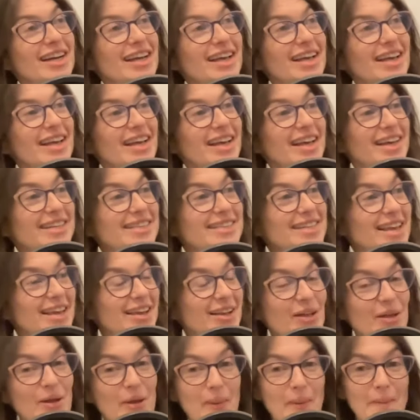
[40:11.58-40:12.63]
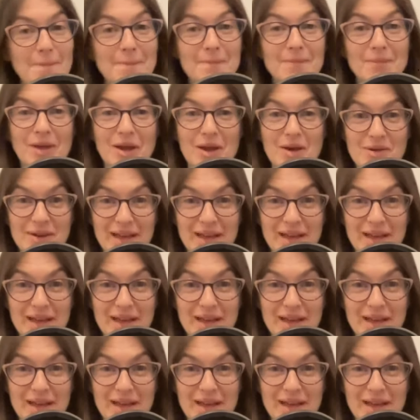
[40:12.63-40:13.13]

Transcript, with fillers: You're like, okay, like, here we go.